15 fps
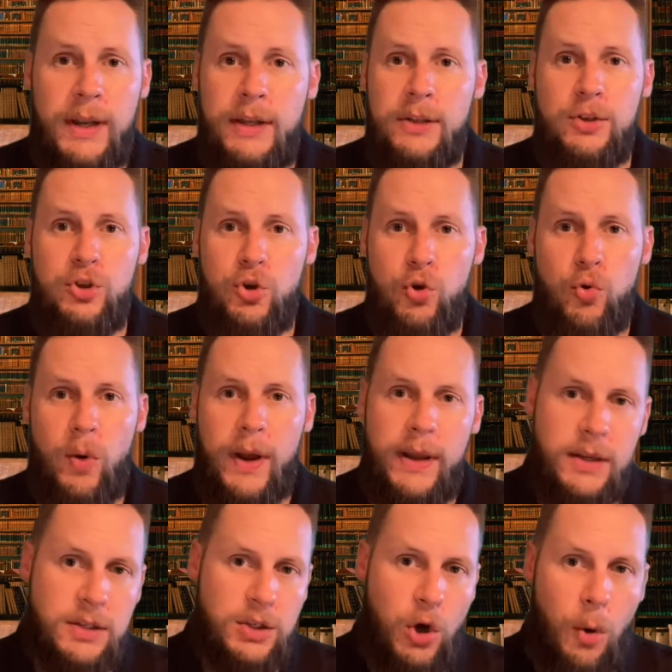to do
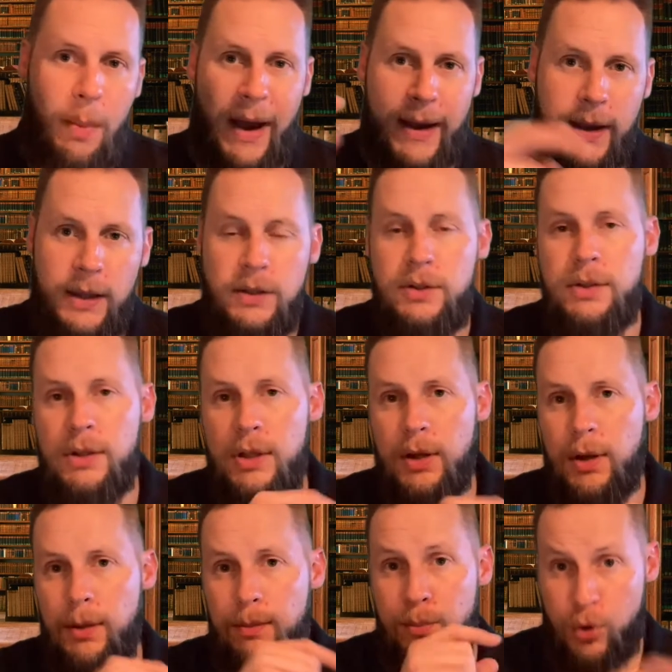is go back into
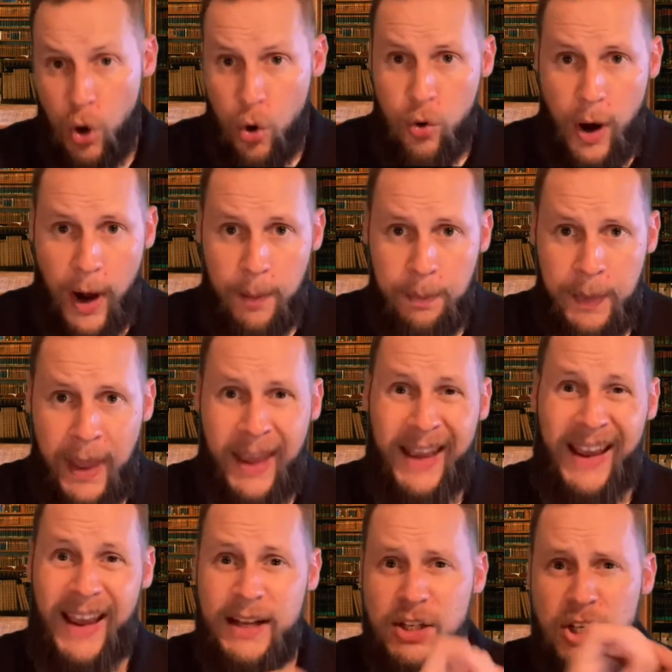the program
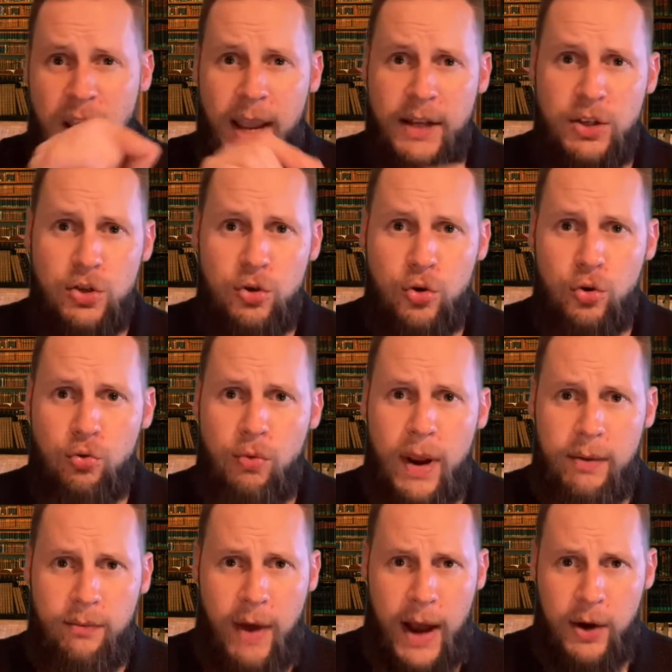and change to the
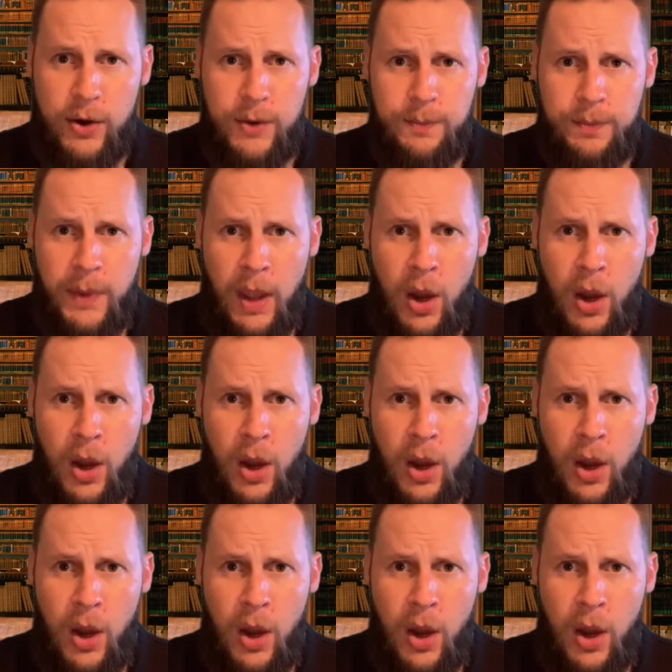red value.